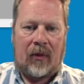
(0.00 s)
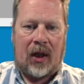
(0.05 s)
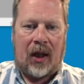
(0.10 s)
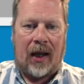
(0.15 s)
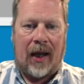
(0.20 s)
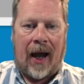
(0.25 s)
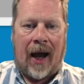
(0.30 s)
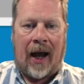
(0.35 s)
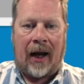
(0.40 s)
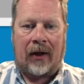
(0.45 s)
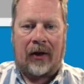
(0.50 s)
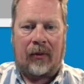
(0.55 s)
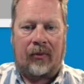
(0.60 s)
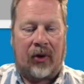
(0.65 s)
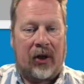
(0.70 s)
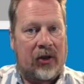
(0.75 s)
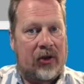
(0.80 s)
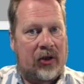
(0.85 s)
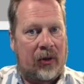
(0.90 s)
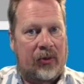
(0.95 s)
and the
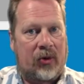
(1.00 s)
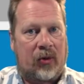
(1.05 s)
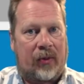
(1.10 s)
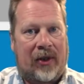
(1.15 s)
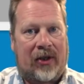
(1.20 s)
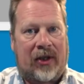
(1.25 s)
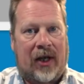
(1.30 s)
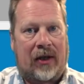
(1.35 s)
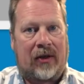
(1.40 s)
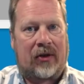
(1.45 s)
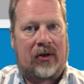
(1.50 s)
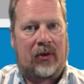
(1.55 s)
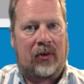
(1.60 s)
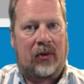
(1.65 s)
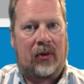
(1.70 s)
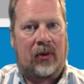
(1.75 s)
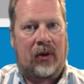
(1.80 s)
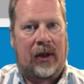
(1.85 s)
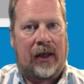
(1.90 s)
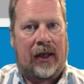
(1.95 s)
print jobs would be sent to
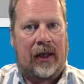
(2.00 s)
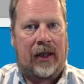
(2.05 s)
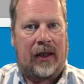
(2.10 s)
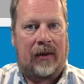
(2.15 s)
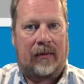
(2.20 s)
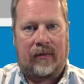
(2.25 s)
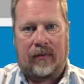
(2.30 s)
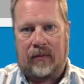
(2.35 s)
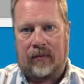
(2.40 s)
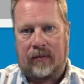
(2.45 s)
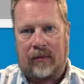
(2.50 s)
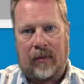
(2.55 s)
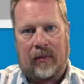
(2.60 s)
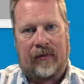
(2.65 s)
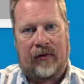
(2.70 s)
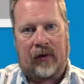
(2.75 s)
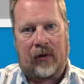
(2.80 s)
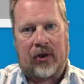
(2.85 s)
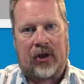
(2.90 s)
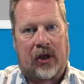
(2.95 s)
all the
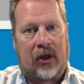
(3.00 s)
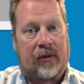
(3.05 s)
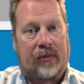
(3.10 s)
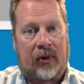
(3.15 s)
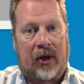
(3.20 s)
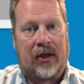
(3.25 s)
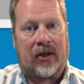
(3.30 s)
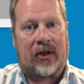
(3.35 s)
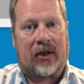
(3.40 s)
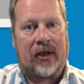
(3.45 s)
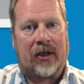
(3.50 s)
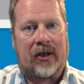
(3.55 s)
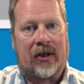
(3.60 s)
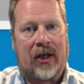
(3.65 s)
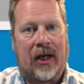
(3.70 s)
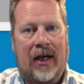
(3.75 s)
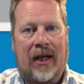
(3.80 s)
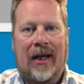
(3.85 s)
full-size printers,